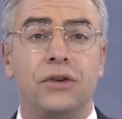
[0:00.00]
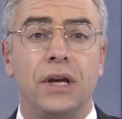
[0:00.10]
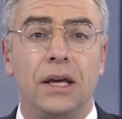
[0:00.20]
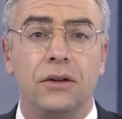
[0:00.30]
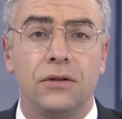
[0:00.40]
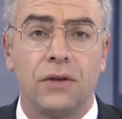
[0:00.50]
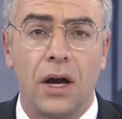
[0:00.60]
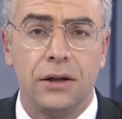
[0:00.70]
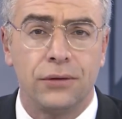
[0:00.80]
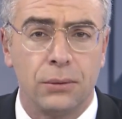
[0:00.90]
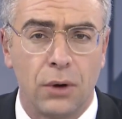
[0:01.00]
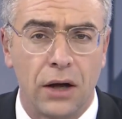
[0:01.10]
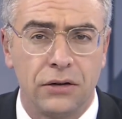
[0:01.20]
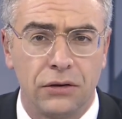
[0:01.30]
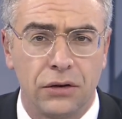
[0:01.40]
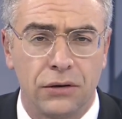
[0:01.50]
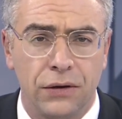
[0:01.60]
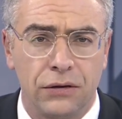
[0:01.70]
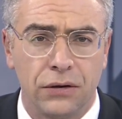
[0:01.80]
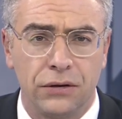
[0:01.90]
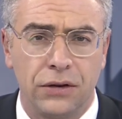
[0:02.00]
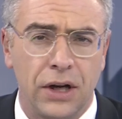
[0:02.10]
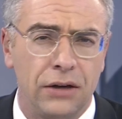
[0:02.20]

Fresh insight from Rochester officials